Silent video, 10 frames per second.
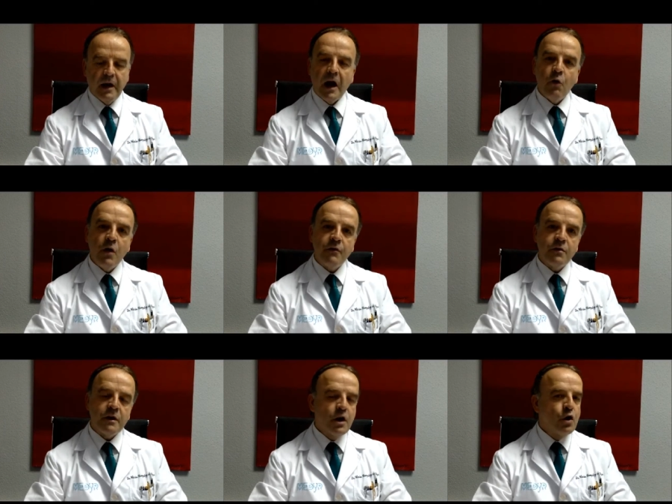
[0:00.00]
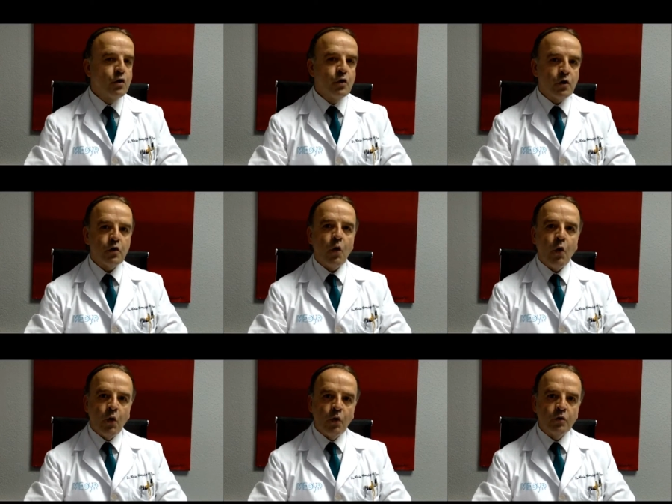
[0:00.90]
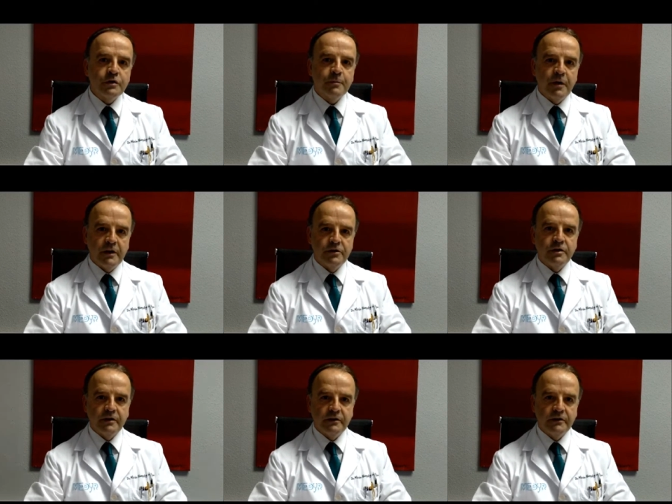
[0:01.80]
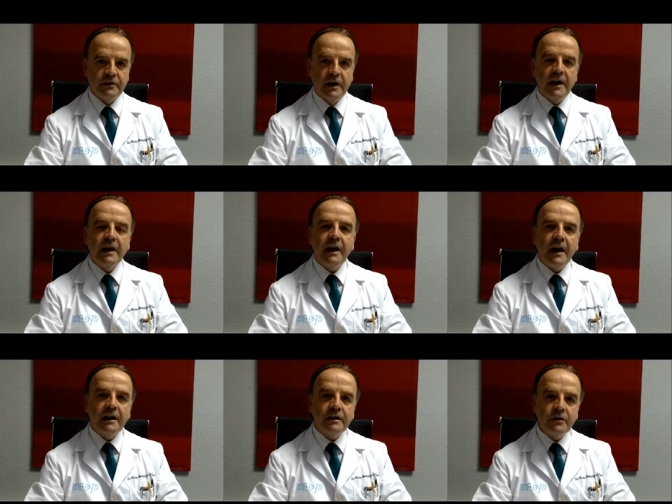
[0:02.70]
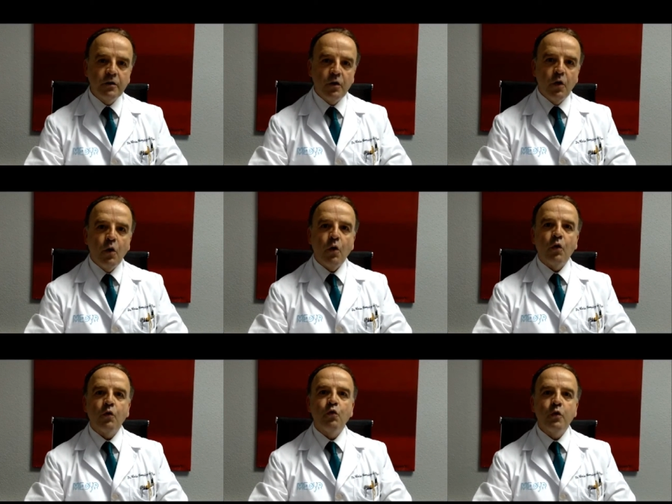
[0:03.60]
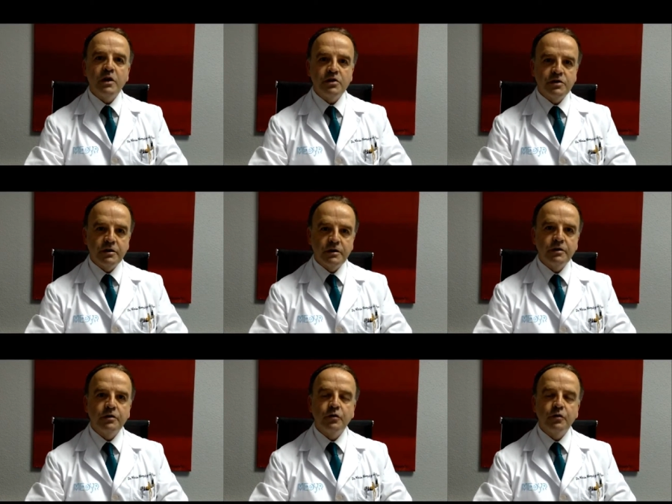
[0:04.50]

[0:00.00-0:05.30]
However, not all the patients can or wish to